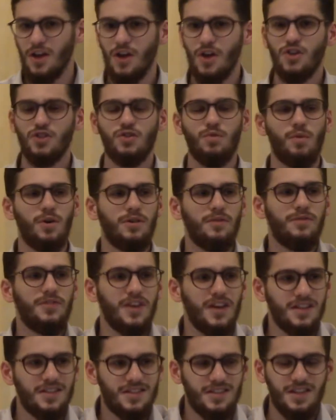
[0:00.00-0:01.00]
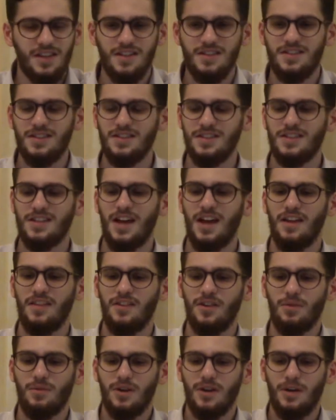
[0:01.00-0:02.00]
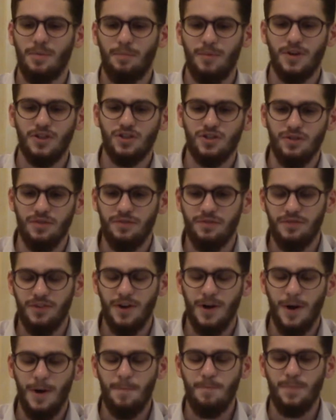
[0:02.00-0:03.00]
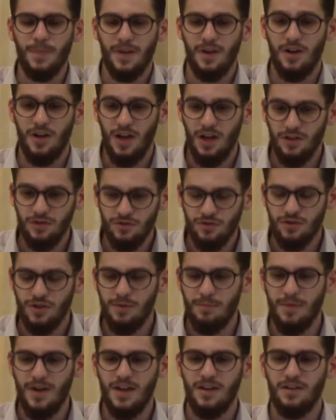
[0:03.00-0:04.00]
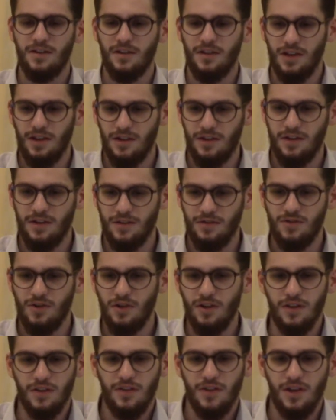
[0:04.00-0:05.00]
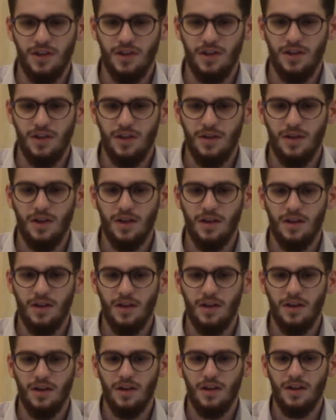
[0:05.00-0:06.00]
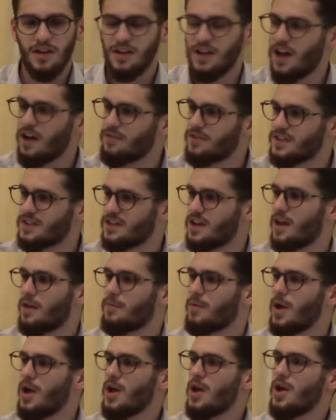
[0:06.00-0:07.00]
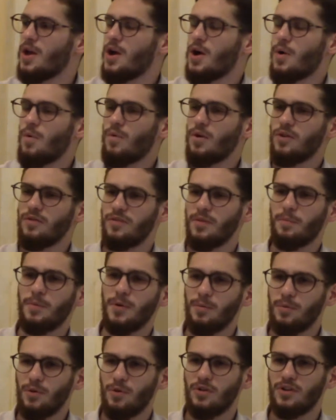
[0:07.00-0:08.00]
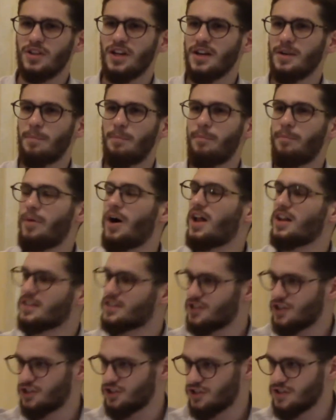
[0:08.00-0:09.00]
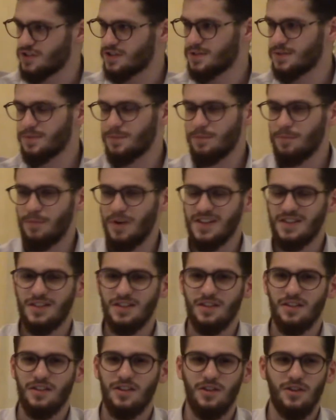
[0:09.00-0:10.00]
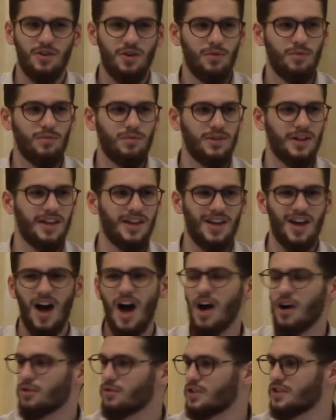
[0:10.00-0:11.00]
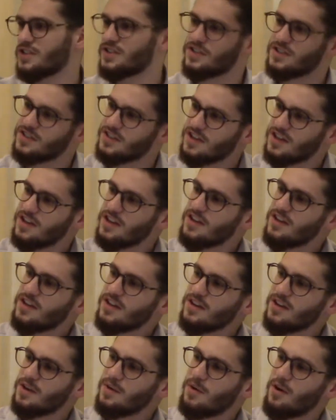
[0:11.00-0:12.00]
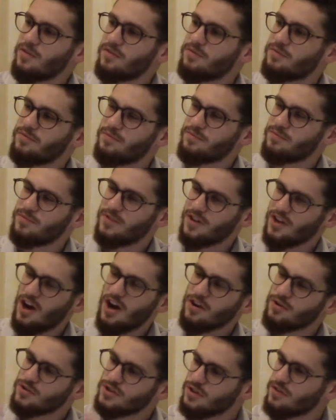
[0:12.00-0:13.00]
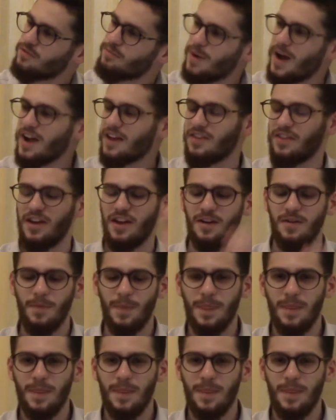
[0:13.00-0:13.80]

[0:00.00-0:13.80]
So one of the incidents is that there were a bunch of elderly men, like during the Khilafah time. One of the people were like politicians, basically, like Congress, the Congress of back then.